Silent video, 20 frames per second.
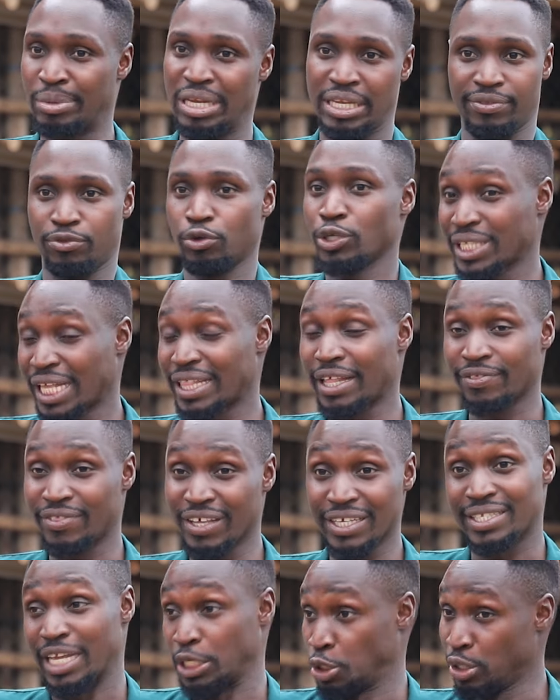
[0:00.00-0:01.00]
I mean, those are the
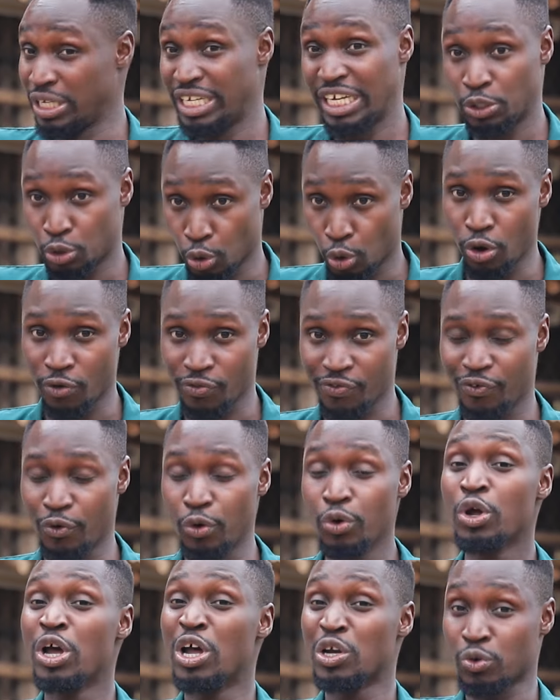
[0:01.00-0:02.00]
things that you need to go
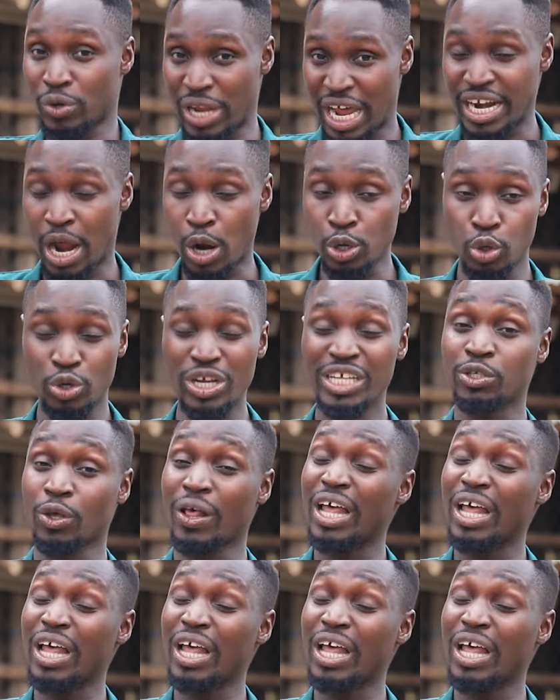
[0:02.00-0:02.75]
through to learn how to do it,